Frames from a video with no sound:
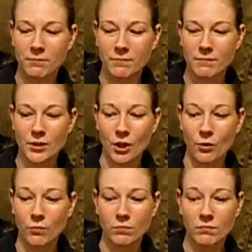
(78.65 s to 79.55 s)

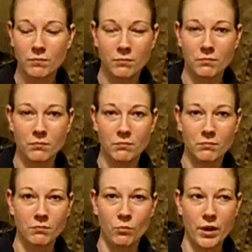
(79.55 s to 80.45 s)
So
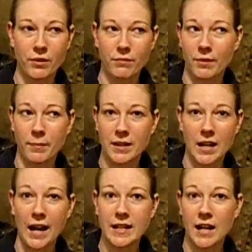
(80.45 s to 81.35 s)
with
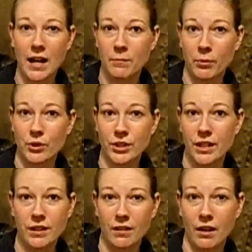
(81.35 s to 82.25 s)

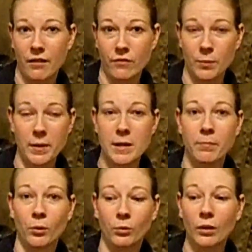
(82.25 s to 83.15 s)
99% of the
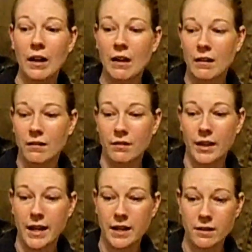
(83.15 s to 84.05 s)
people,
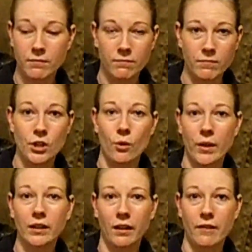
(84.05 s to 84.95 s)
they
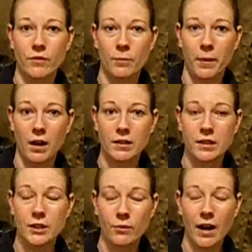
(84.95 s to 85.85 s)
love the boxes,
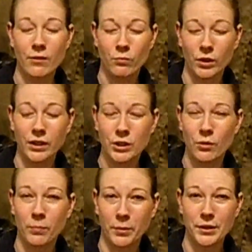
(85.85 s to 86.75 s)
so I really do
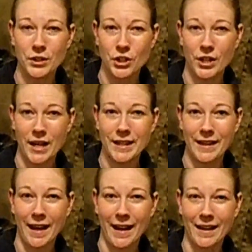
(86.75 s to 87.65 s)
appreciate
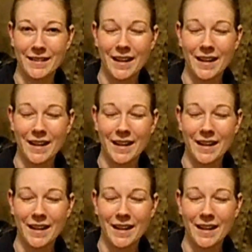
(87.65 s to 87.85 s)
that.